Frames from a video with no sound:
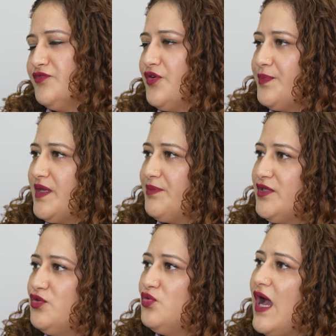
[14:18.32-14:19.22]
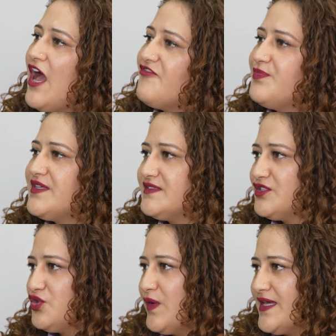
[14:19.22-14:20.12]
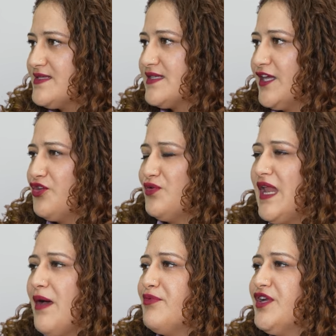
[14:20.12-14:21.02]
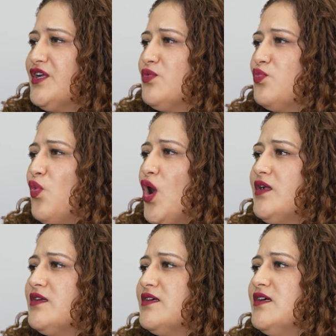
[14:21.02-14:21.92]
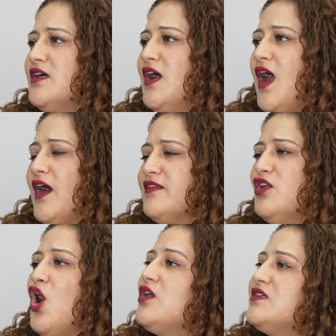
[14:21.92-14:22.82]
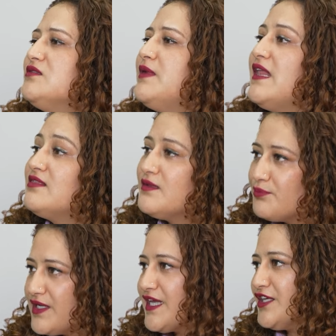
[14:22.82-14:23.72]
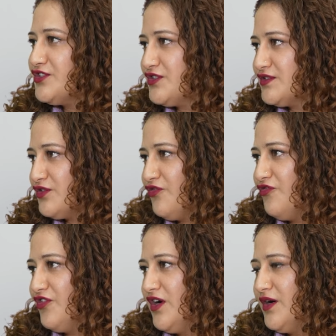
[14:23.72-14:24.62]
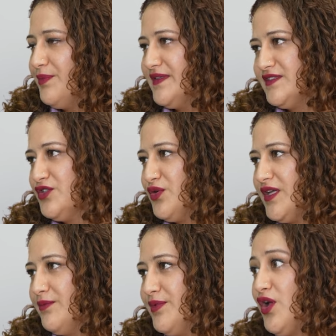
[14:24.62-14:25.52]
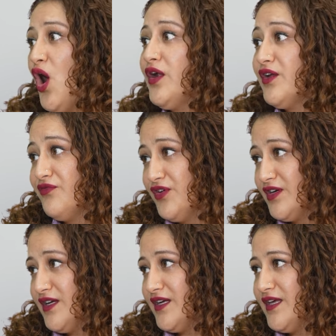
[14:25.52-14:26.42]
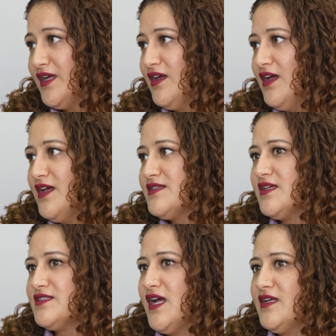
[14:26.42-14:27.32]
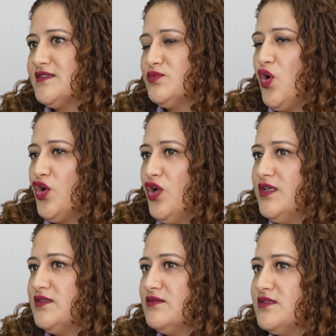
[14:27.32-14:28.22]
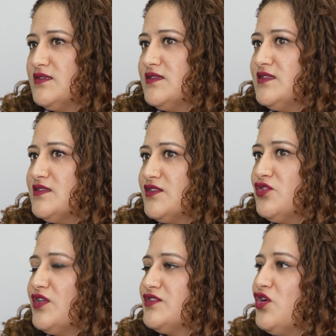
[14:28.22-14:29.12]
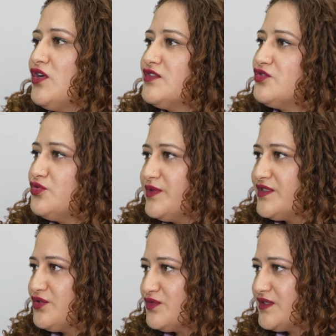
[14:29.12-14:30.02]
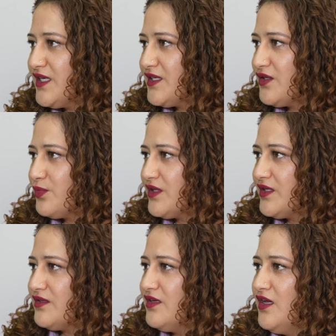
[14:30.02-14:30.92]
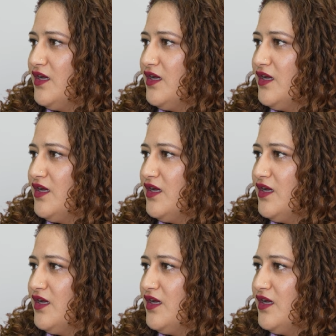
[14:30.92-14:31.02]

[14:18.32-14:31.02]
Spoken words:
For people who have PCOS, can you elaborate what are the long-term health implications of PCOD beyond infertility, such as what all diseases or disorders could be associated with it?